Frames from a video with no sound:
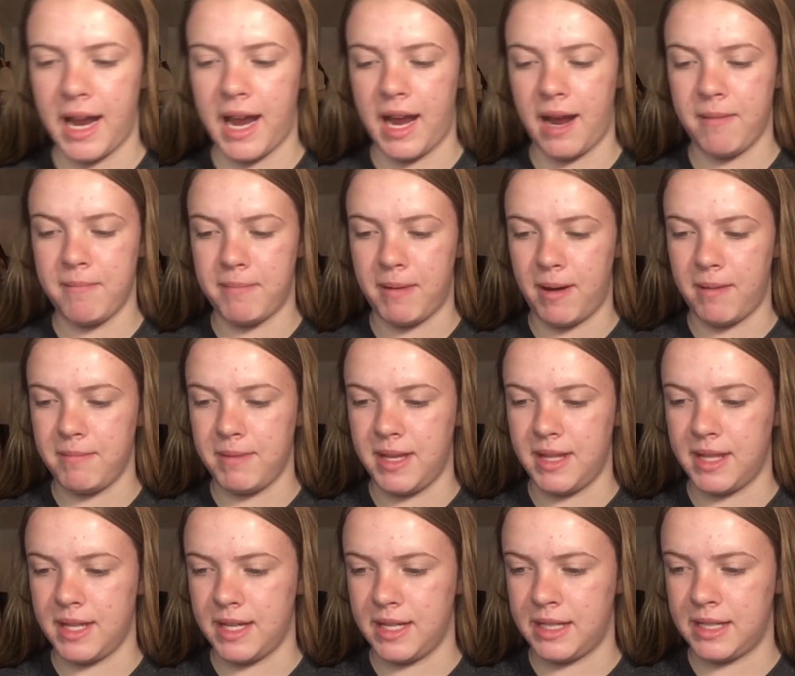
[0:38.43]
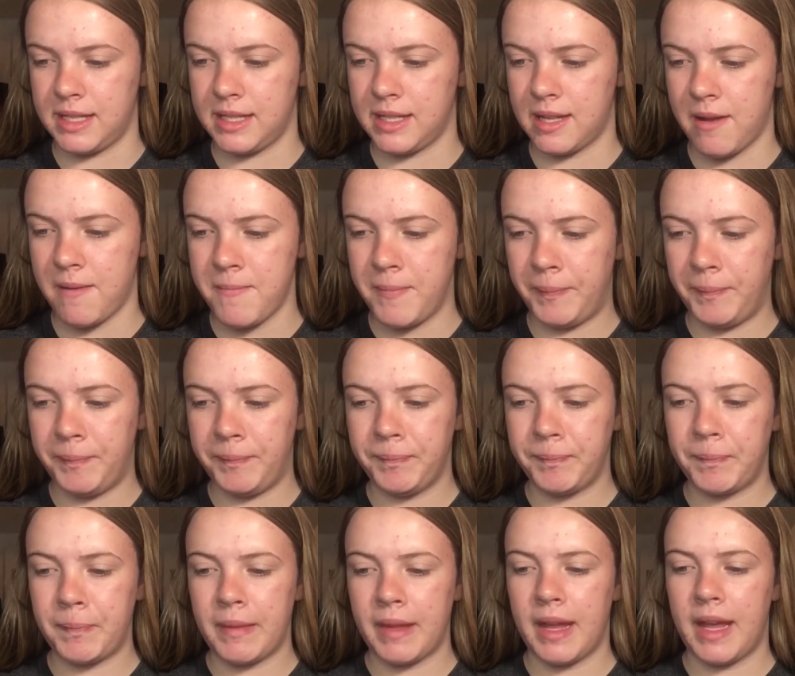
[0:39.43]
aunt bought me this,
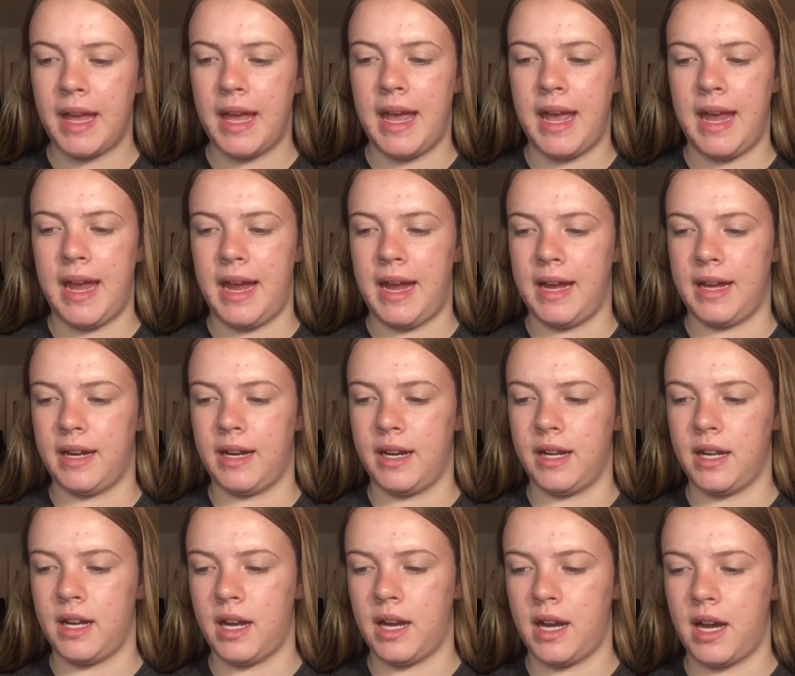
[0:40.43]
and